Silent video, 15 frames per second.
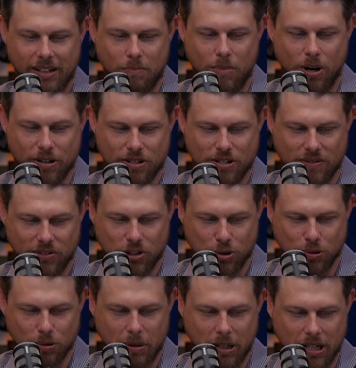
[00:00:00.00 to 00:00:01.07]
marks of a
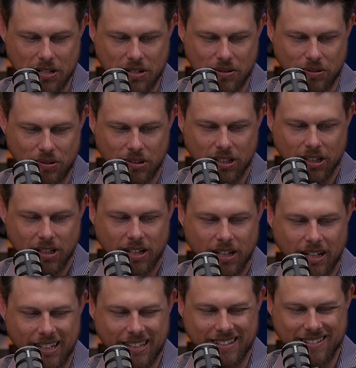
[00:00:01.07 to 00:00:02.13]
true apostle.
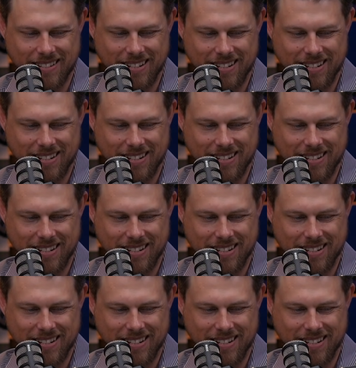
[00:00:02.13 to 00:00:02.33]
Uh, the mm-hmm.